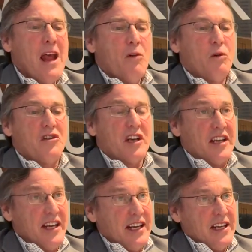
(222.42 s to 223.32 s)
which
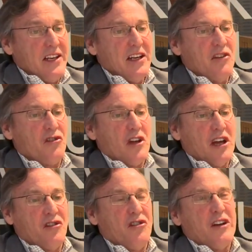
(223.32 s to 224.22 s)
again is
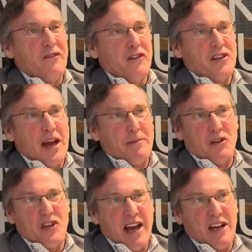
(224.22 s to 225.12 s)
a different type of
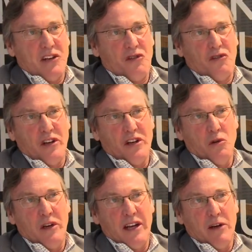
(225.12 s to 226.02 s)
challenge than you
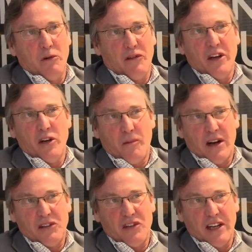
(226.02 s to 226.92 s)
would get with the
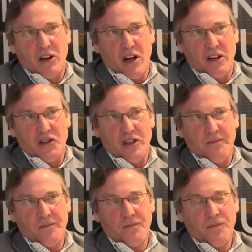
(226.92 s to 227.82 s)
enterprise technology.
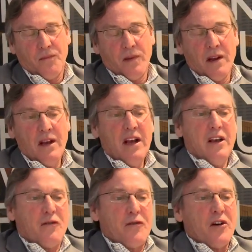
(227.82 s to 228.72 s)

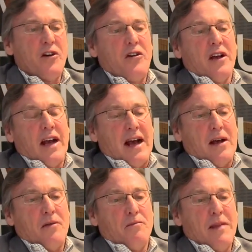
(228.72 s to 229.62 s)
Third
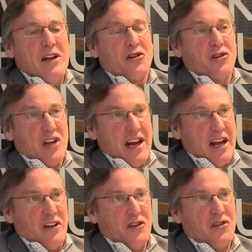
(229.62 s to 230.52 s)
major
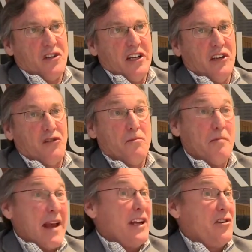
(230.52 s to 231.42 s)
challenge is
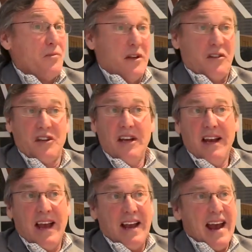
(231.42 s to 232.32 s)
management,
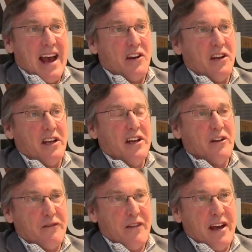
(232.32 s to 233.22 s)
and how to
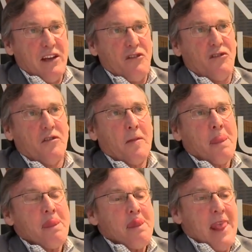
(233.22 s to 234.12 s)
interface
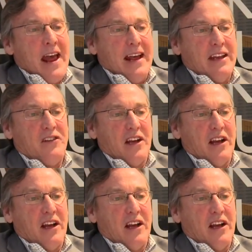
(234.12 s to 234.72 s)
and